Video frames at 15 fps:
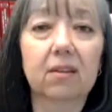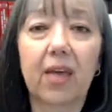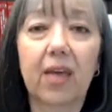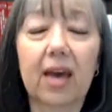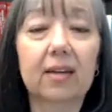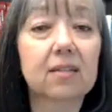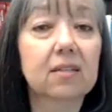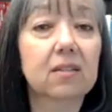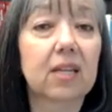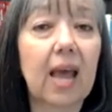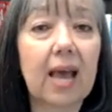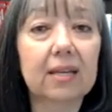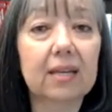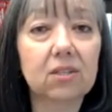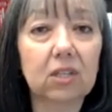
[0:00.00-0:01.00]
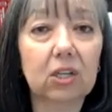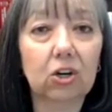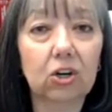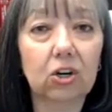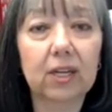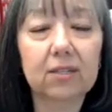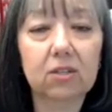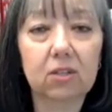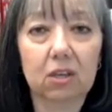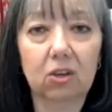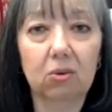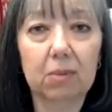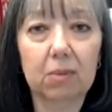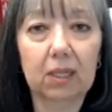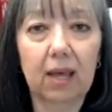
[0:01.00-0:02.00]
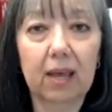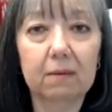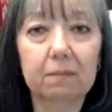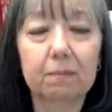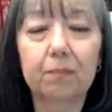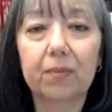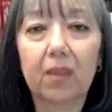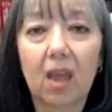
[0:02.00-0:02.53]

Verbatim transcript: and that is that as the earnings accumulate,